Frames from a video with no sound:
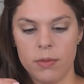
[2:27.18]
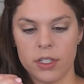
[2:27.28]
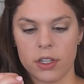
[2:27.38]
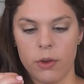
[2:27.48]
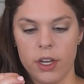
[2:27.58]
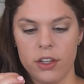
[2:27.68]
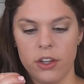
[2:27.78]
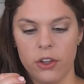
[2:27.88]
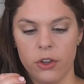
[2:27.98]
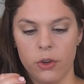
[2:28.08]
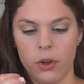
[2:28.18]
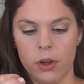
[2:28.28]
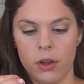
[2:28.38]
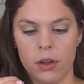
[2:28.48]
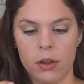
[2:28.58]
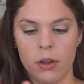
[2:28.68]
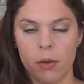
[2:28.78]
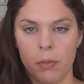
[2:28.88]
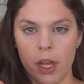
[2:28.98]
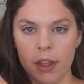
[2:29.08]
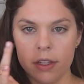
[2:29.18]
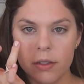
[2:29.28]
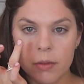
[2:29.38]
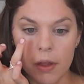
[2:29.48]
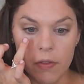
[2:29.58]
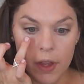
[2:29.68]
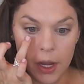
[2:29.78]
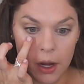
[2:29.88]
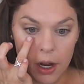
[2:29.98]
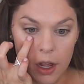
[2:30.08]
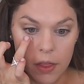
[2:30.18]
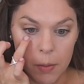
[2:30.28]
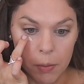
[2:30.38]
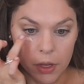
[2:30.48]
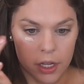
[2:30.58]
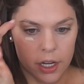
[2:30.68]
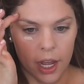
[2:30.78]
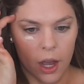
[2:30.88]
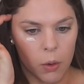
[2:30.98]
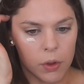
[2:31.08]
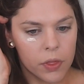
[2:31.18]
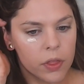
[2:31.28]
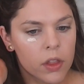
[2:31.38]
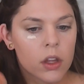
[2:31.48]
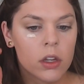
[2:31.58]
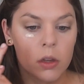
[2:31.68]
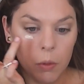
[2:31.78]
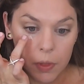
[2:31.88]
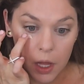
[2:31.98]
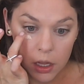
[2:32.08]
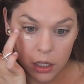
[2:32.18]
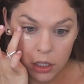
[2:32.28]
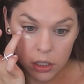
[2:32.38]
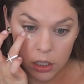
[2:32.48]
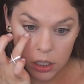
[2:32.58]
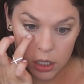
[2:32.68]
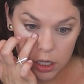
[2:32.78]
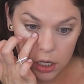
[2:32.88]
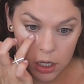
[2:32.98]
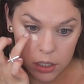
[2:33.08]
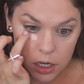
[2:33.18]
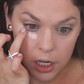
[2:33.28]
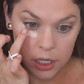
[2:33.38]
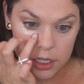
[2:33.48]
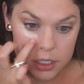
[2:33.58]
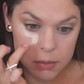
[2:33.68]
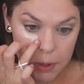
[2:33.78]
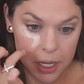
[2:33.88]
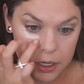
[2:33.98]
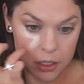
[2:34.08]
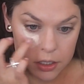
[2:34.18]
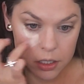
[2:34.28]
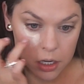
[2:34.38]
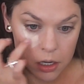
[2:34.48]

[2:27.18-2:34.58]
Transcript: just going to apply this with my finger and then blend it out with that little Target sponge.